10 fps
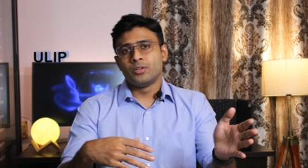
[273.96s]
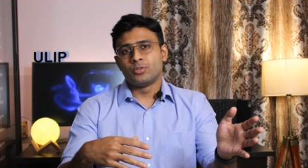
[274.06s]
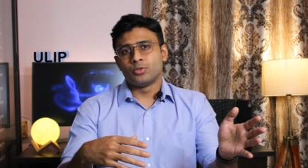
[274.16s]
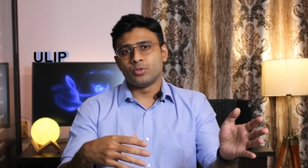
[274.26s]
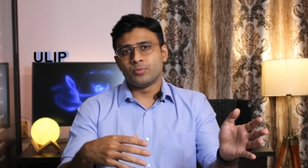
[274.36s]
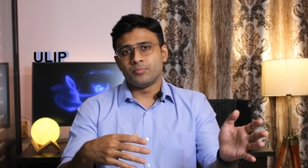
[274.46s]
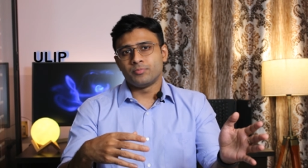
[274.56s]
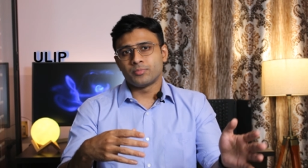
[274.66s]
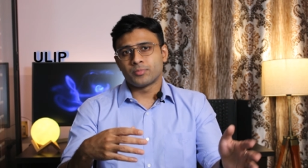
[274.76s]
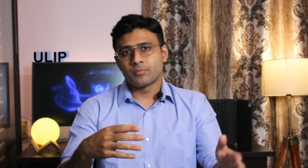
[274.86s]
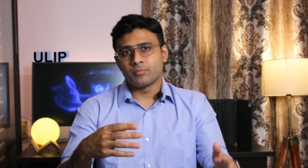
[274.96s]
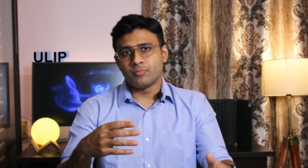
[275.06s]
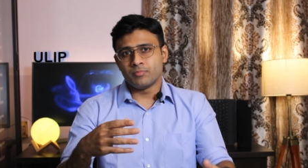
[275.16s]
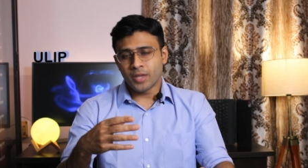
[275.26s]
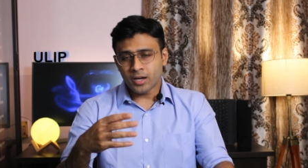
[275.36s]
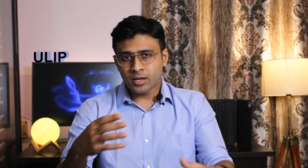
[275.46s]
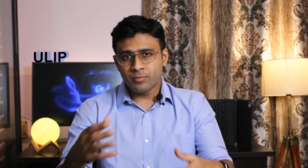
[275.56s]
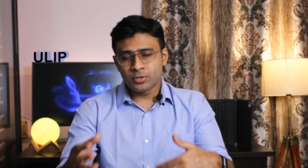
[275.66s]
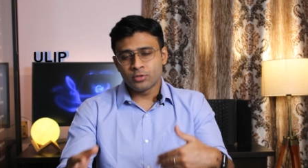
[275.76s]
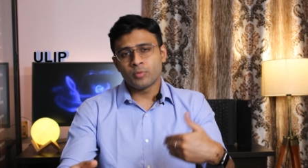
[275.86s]
so that
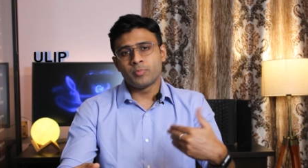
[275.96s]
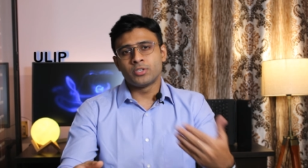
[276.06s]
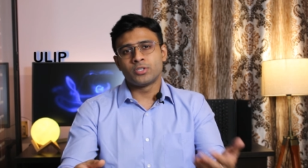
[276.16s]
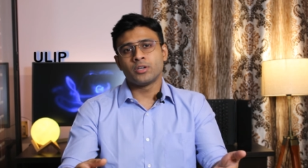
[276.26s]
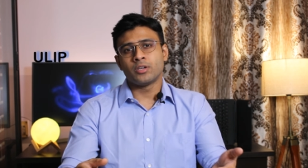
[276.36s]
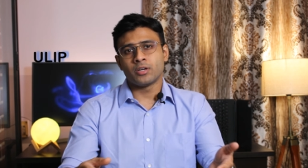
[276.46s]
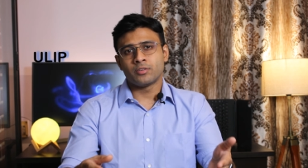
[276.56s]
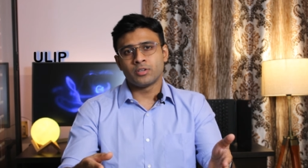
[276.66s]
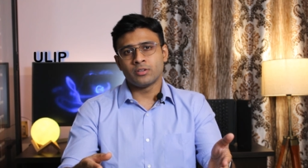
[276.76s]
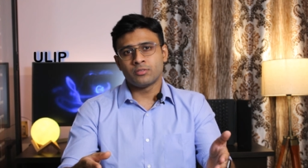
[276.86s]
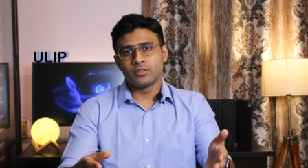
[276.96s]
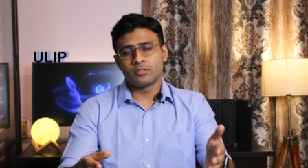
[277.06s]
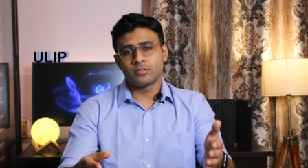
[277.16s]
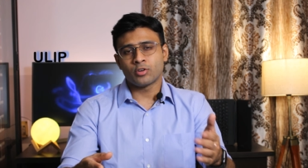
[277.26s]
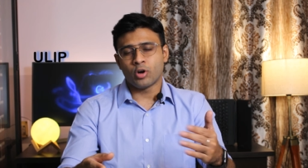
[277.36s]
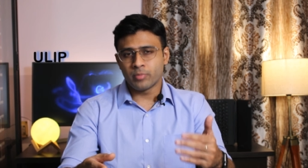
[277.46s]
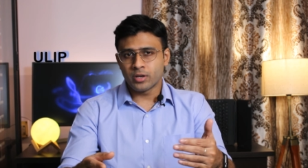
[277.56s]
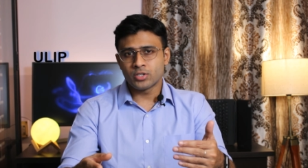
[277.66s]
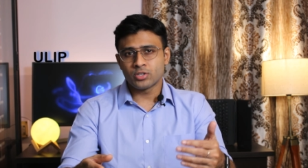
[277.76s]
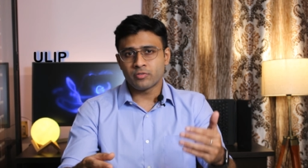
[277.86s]
comes into the picture here since this is a
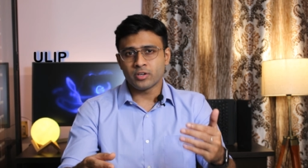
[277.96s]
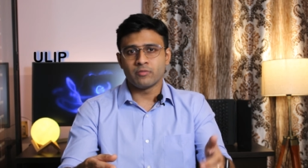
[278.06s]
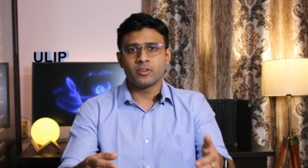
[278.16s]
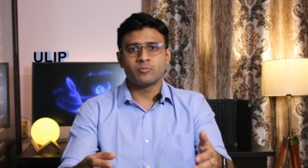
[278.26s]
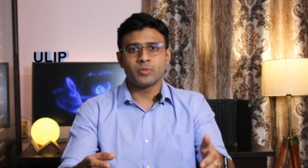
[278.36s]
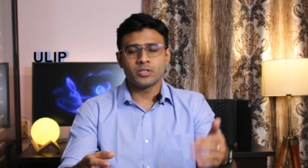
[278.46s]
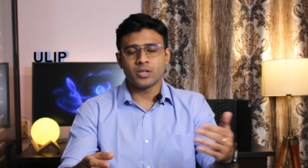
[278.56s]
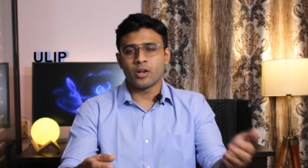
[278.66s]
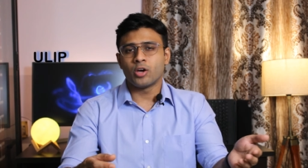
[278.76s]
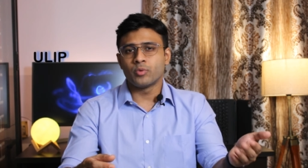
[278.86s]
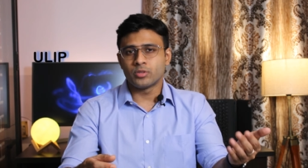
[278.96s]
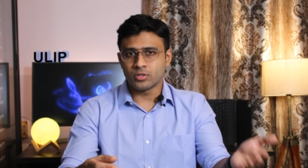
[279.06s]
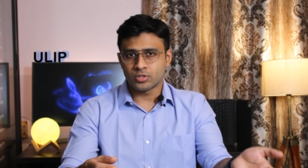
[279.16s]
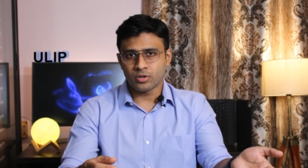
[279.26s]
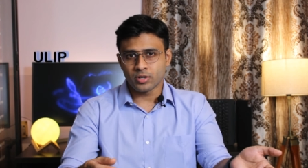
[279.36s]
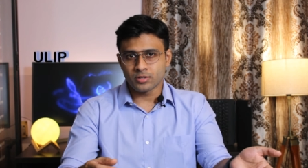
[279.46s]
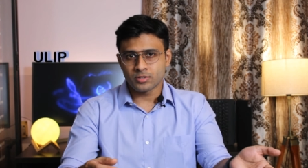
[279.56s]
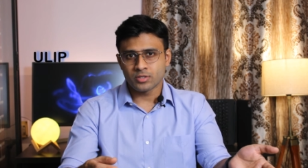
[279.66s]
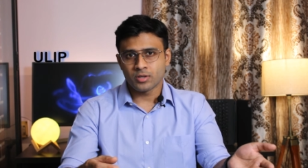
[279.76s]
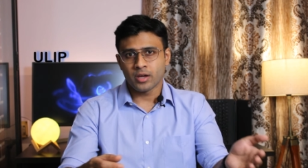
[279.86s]
combination of investment along with
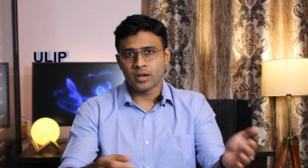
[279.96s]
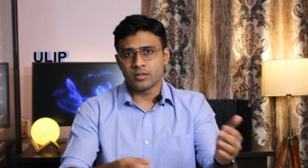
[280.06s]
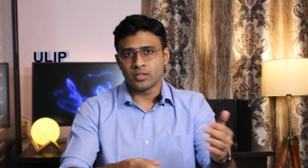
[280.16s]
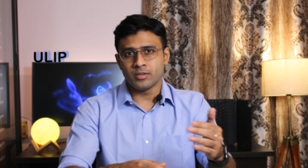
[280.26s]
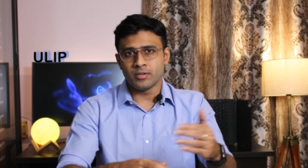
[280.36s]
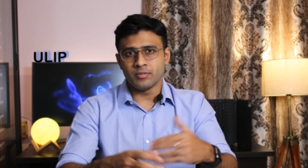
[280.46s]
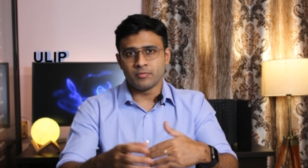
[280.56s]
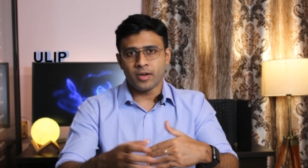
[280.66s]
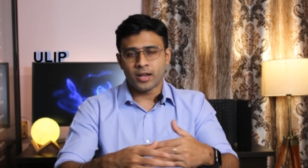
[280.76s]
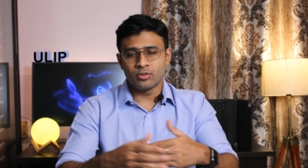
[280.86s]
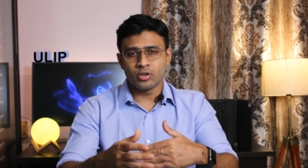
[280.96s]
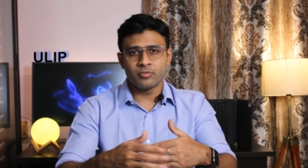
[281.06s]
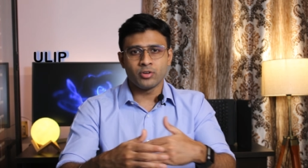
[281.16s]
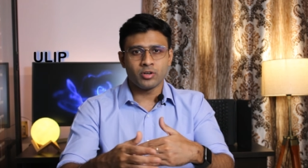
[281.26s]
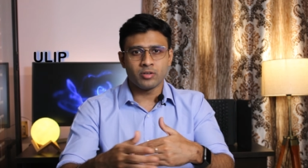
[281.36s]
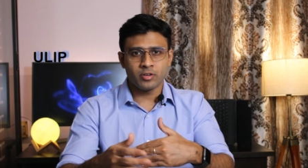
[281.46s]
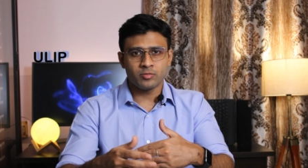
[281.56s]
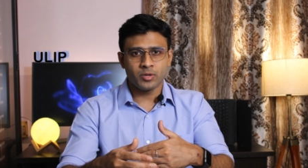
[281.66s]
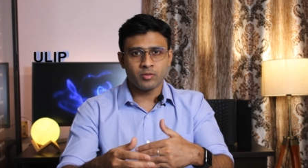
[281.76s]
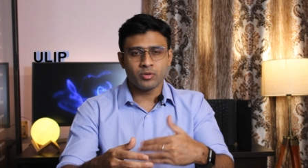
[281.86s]
insurance and the value of your
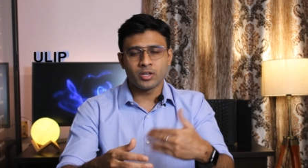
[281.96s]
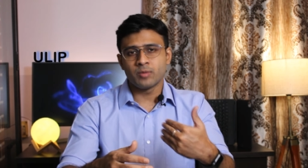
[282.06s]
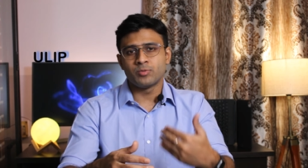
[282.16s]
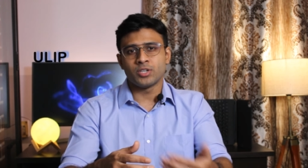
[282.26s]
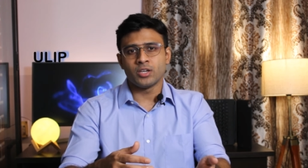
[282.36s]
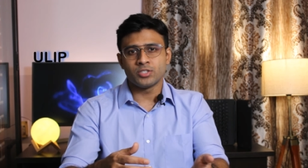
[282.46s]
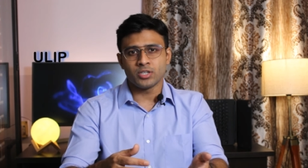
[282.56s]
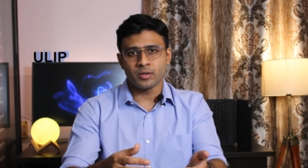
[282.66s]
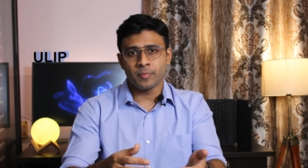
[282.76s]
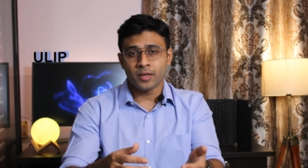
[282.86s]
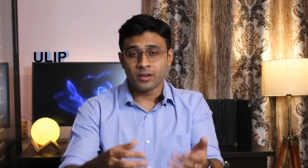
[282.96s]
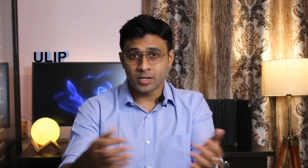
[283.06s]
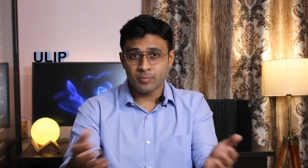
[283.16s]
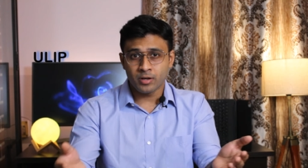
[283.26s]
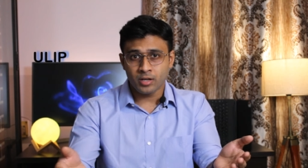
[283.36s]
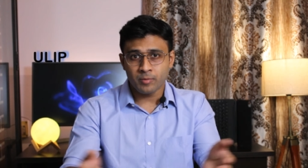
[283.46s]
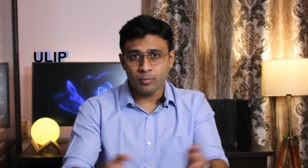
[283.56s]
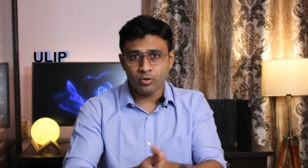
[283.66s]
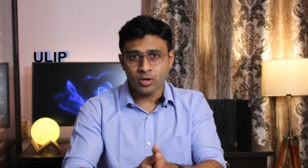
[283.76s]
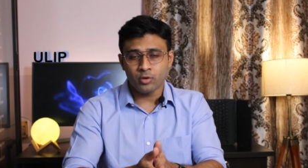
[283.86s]
investment will keep changing depending
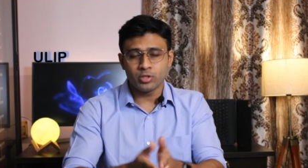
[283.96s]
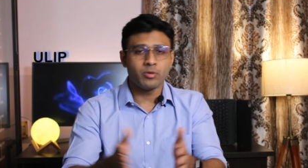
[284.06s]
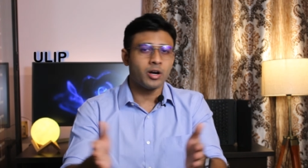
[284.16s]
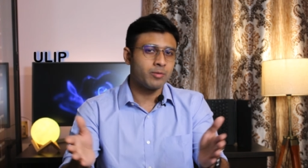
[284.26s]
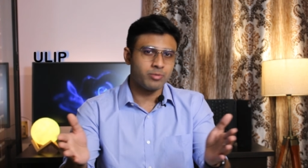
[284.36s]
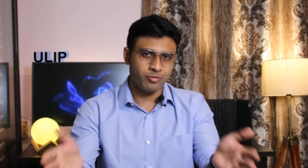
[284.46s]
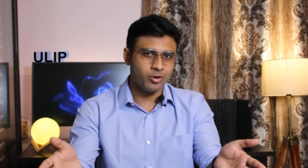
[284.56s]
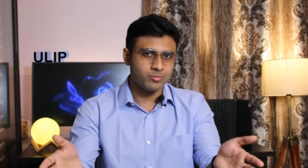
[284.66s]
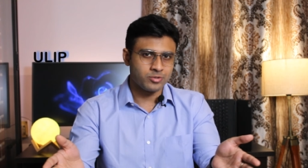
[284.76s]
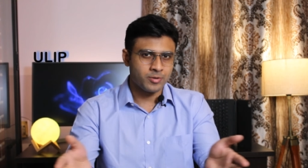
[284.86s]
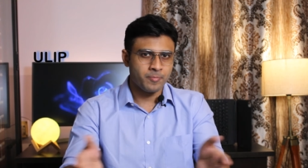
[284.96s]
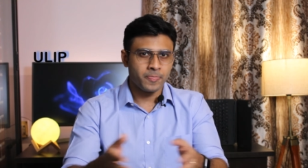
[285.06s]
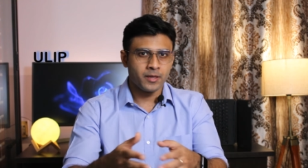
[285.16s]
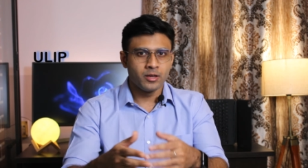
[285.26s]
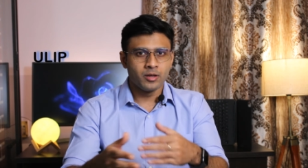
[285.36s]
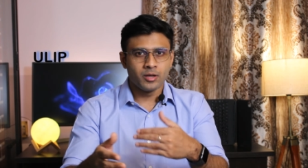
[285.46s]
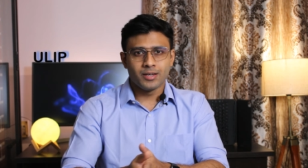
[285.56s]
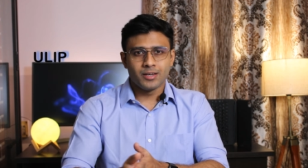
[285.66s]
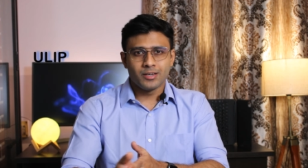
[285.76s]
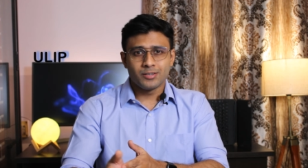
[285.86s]
upon how the market performs
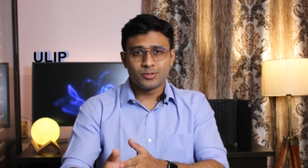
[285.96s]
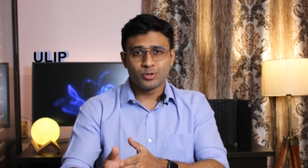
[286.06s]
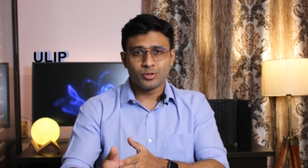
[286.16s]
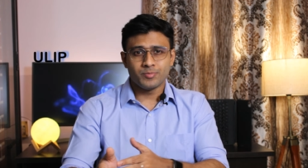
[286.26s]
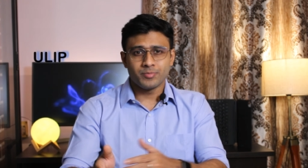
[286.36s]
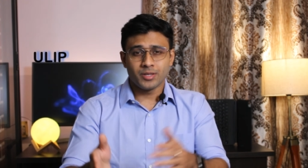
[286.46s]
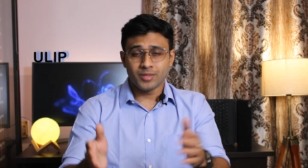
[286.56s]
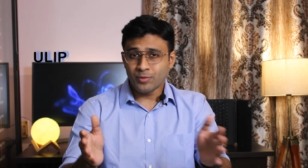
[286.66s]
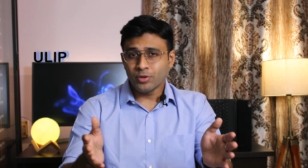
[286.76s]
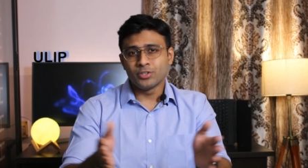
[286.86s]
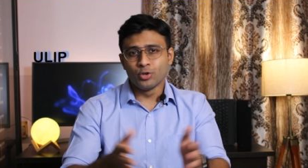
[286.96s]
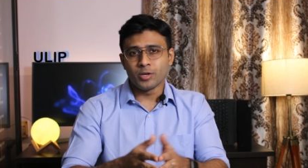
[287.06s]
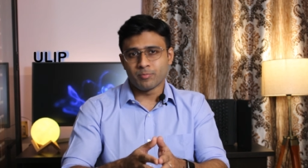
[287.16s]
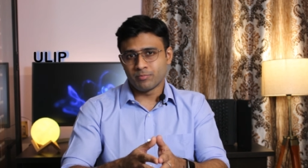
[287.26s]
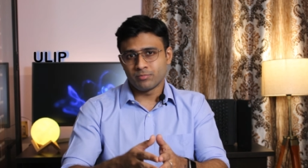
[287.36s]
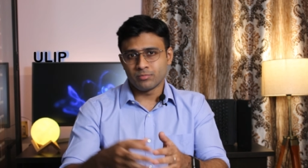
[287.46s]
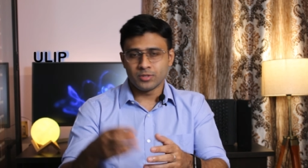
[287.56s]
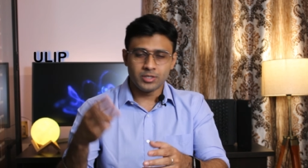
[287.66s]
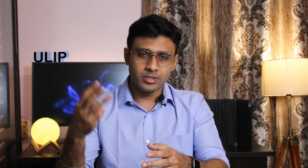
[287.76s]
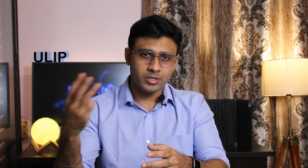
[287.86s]
so that was ulip
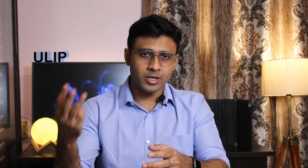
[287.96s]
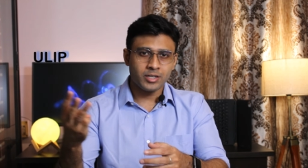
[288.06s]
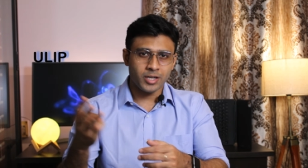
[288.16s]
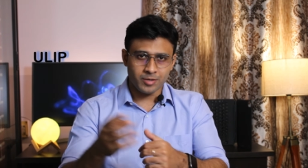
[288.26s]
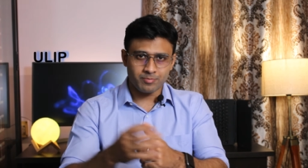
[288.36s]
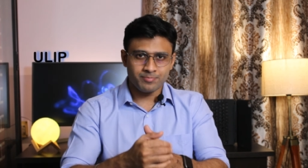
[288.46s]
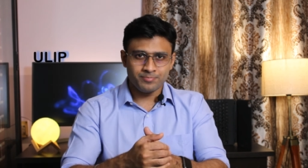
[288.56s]
the third type